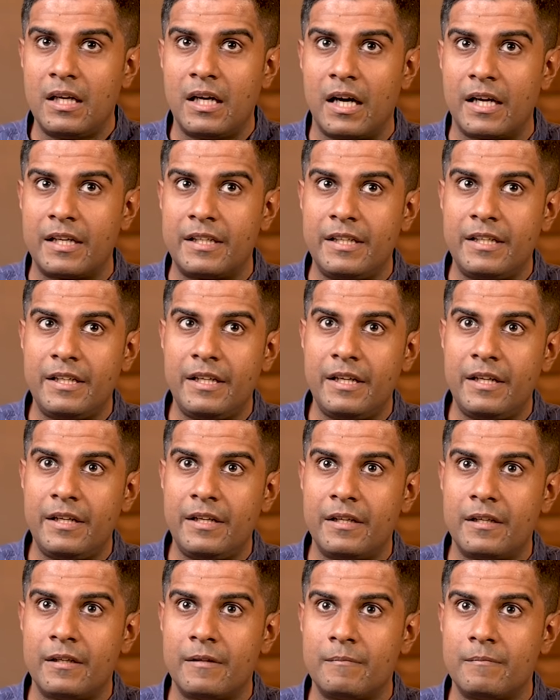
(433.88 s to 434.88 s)

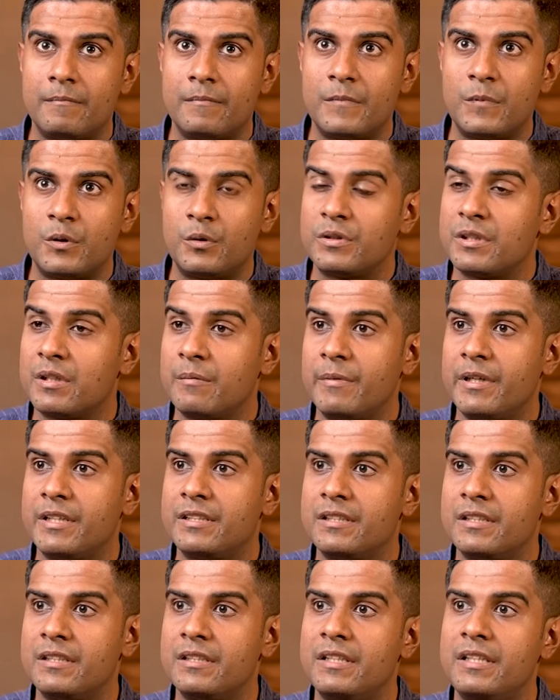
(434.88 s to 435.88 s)
urticaria, to some
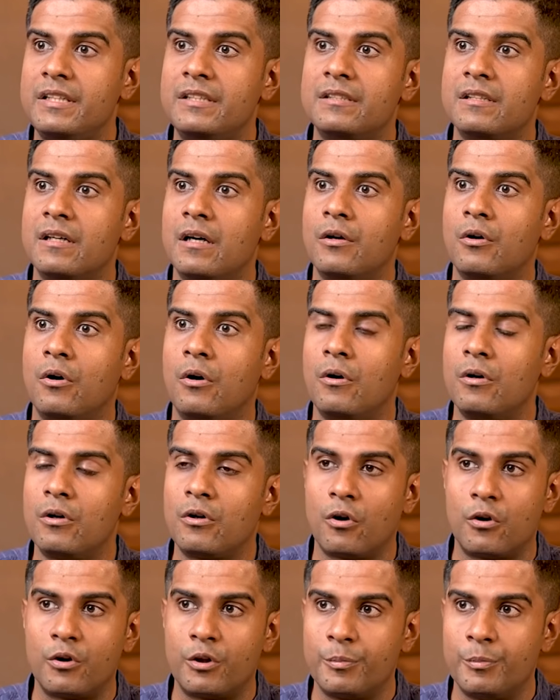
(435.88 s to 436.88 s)
extent, these are all
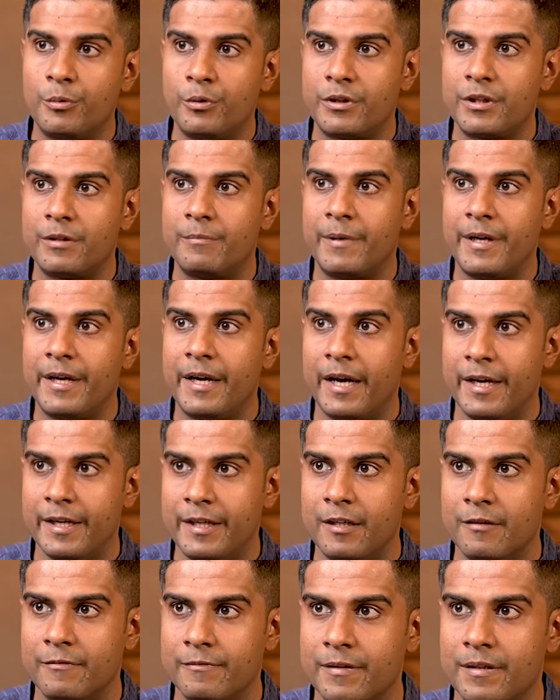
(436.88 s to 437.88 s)
contributed by high
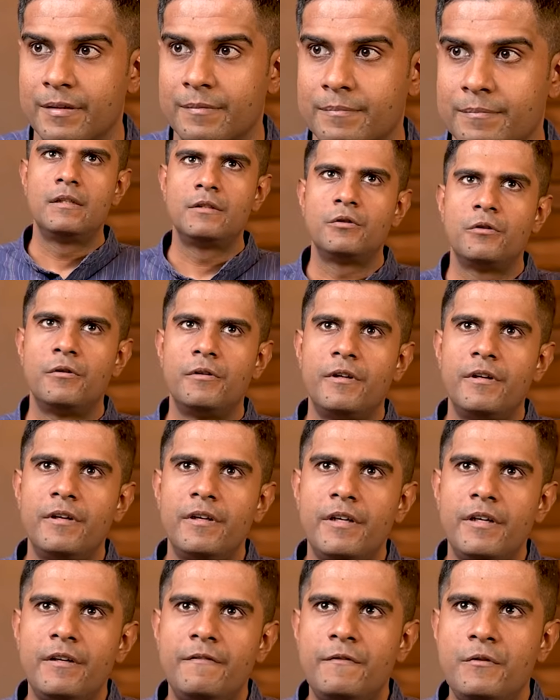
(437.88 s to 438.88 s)
kapha. So
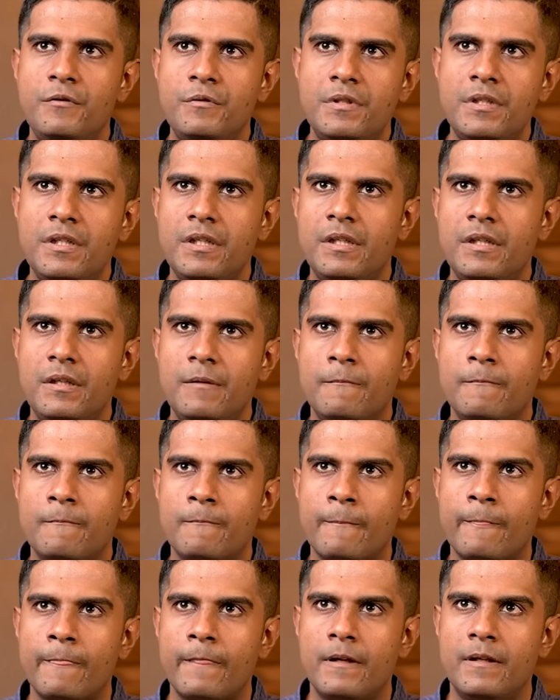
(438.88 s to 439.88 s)
if you see,
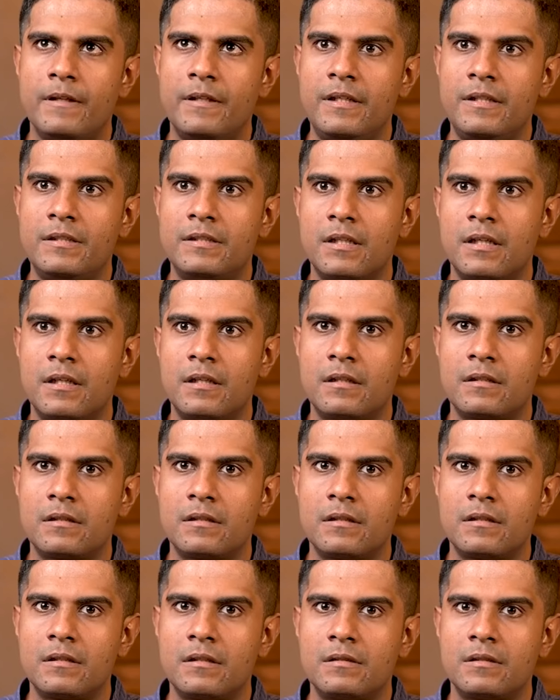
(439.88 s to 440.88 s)
these are
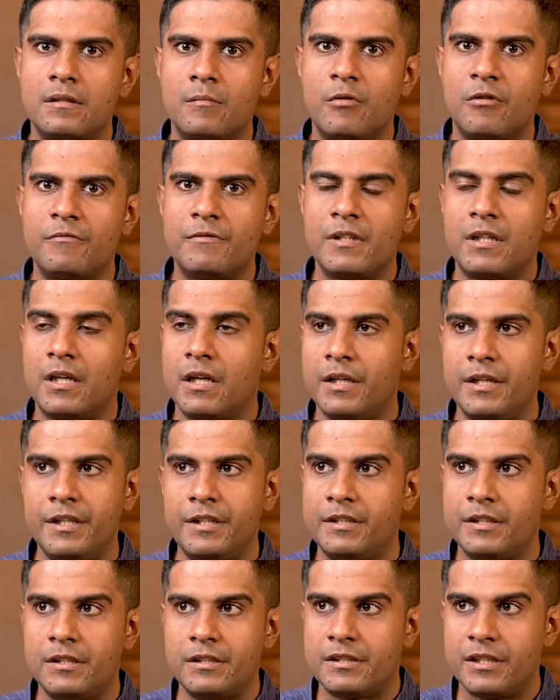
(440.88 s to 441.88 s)
some of the
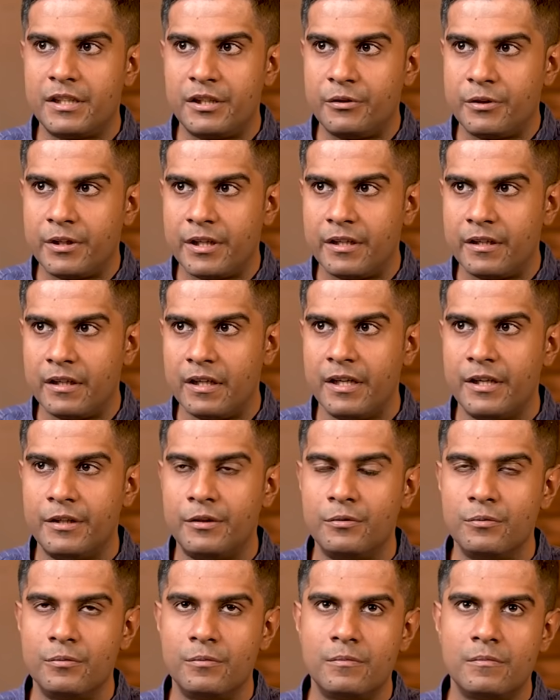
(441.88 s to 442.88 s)
conditions that you can relate
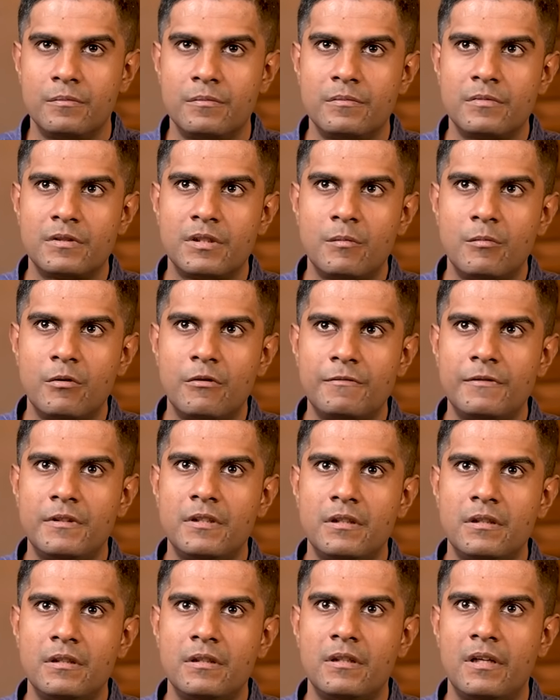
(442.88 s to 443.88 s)
to. Some of
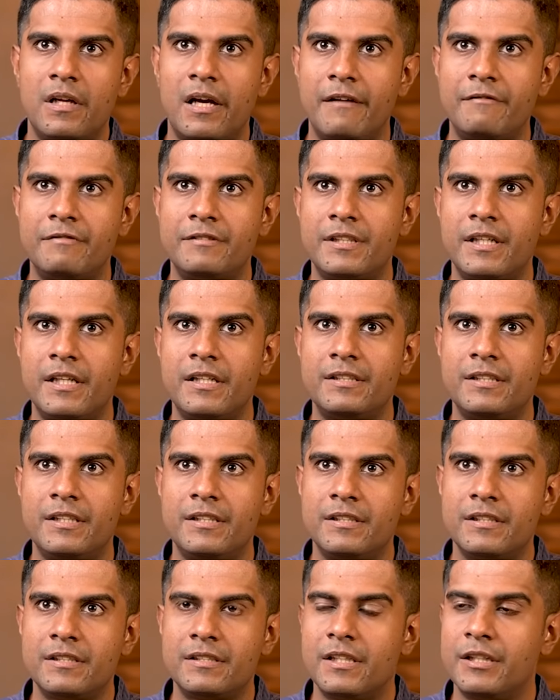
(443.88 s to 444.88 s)
the lifestyle
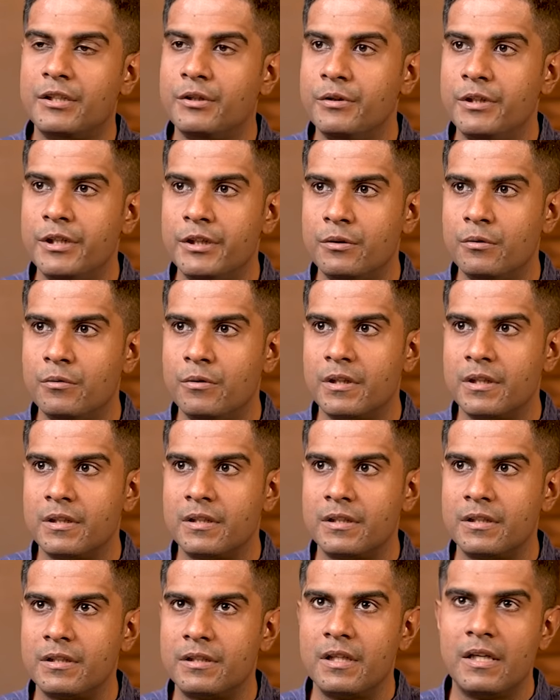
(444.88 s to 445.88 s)
changes that you need to look at
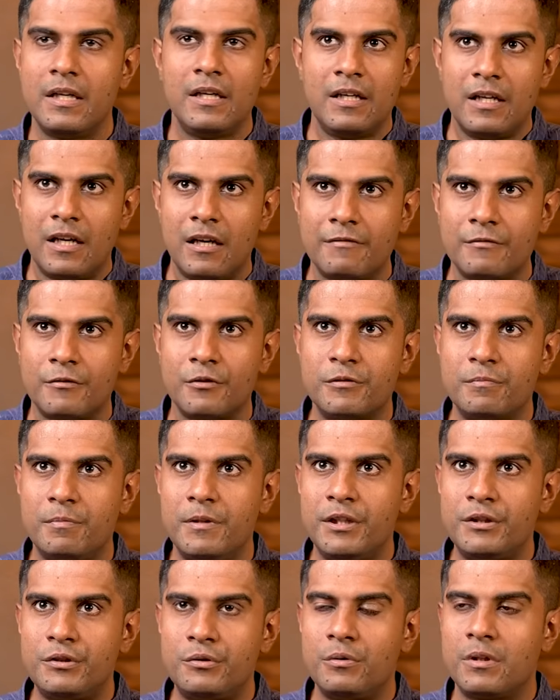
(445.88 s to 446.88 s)
it. Of course,
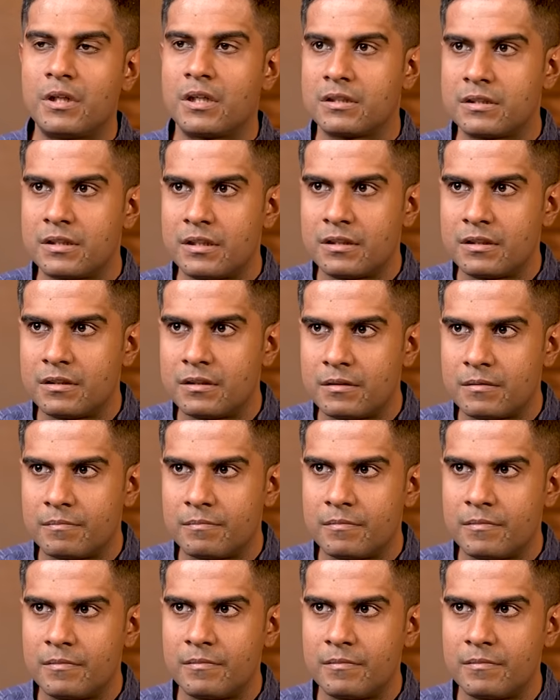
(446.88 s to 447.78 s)
please do consult a